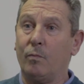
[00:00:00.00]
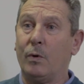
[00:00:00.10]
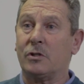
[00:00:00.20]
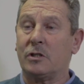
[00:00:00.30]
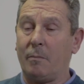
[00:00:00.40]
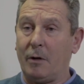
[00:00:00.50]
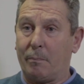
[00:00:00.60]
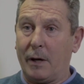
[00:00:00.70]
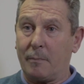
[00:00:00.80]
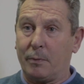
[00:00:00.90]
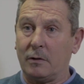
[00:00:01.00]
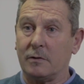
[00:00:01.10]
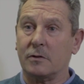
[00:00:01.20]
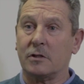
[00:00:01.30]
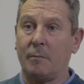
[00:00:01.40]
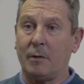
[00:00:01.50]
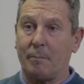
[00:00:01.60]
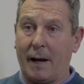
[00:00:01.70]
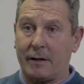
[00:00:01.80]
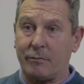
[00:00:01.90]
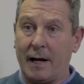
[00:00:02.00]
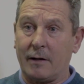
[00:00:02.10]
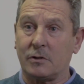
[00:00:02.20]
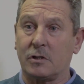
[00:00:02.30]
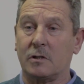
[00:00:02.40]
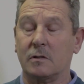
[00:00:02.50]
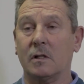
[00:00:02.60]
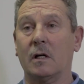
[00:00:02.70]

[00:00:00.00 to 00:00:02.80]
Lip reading: But similar people, similar backgrounds,